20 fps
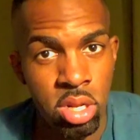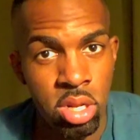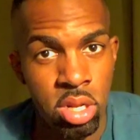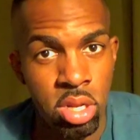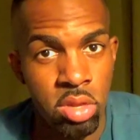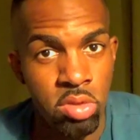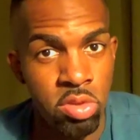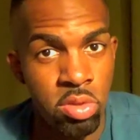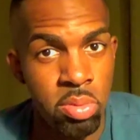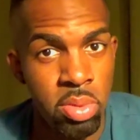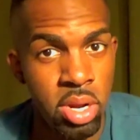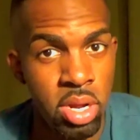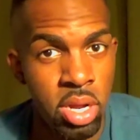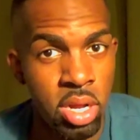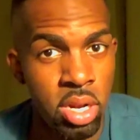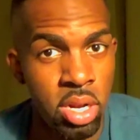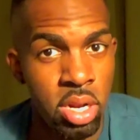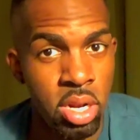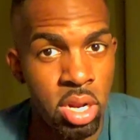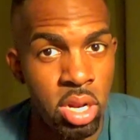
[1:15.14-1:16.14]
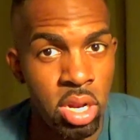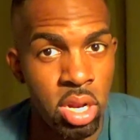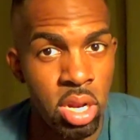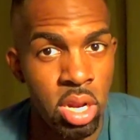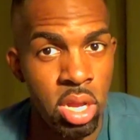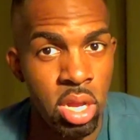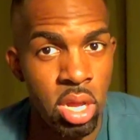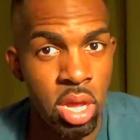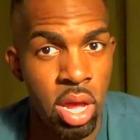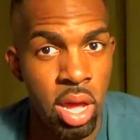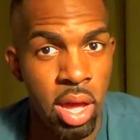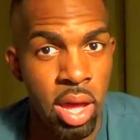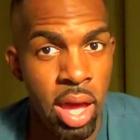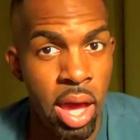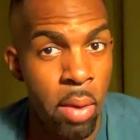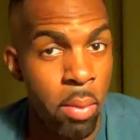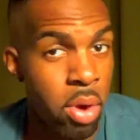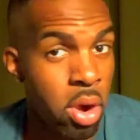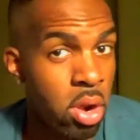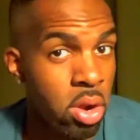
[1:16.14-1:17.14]
he's Dominican,
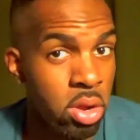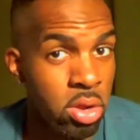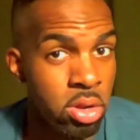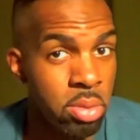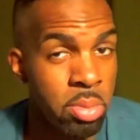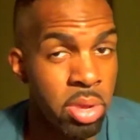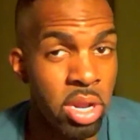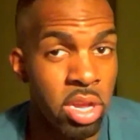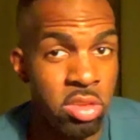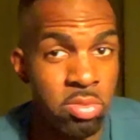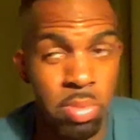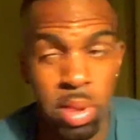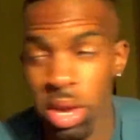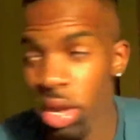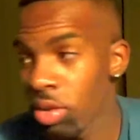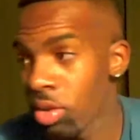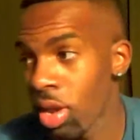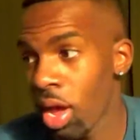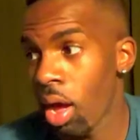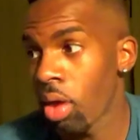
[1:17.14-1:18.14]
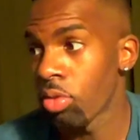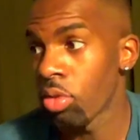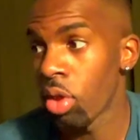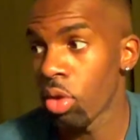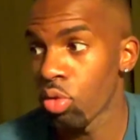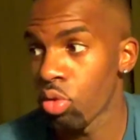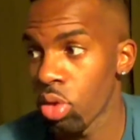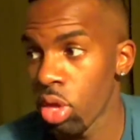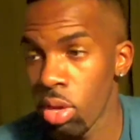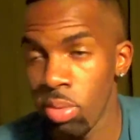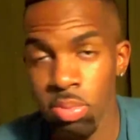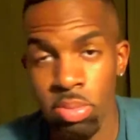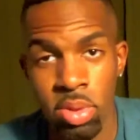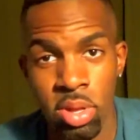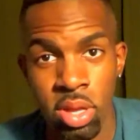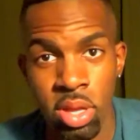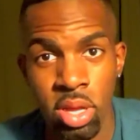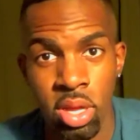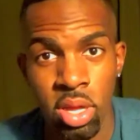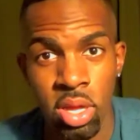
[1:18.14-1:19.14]
I want to learn Dominican Spanish, I'll talk to him,
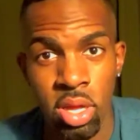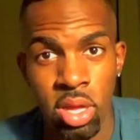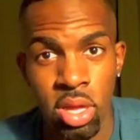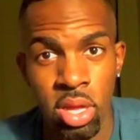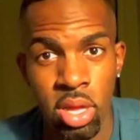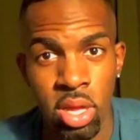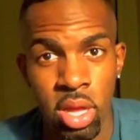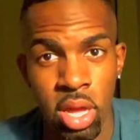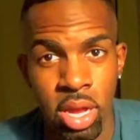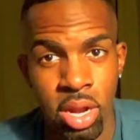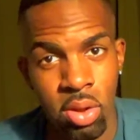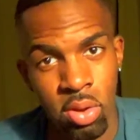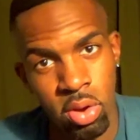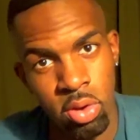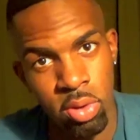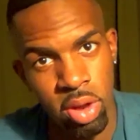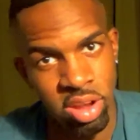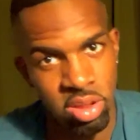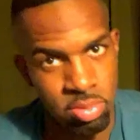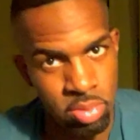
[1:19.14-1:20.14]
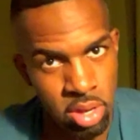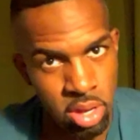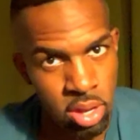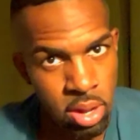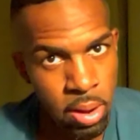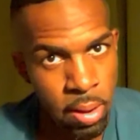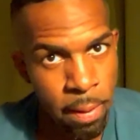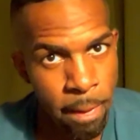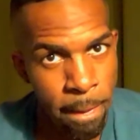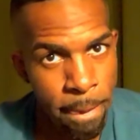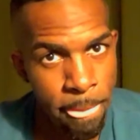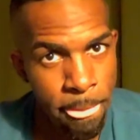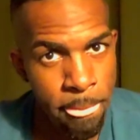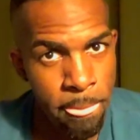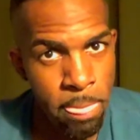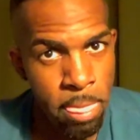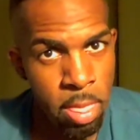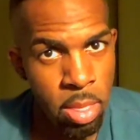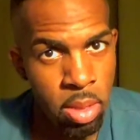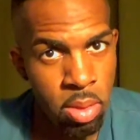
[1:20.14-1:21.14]
and he'll correct me
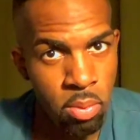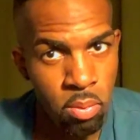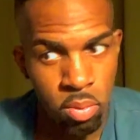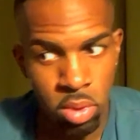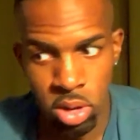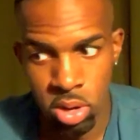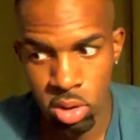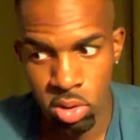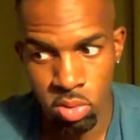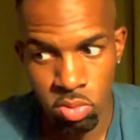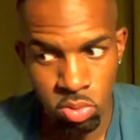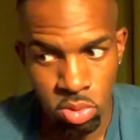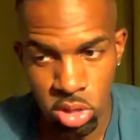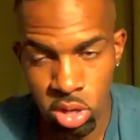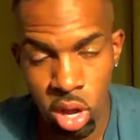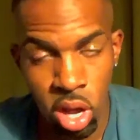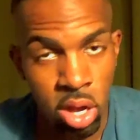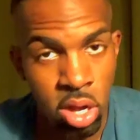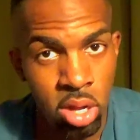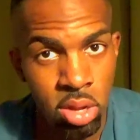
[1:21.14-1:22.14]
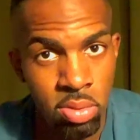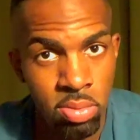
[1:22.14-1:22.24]
when we talk.